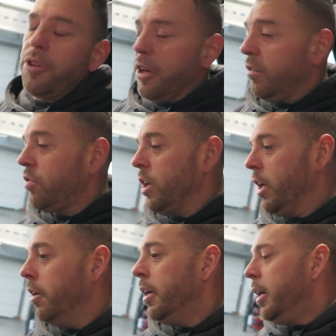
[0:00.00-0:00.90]
They're
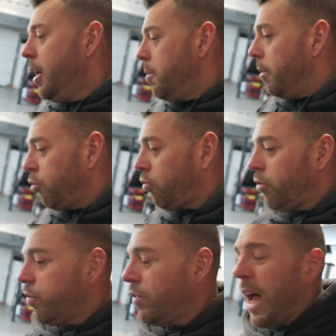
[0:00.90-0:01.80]
insane. But I'm just
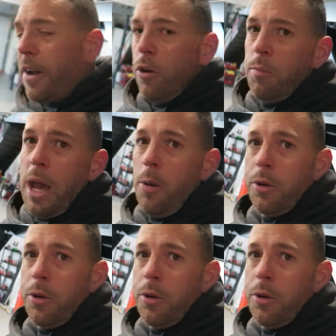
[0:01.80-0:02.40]
going to start it up now.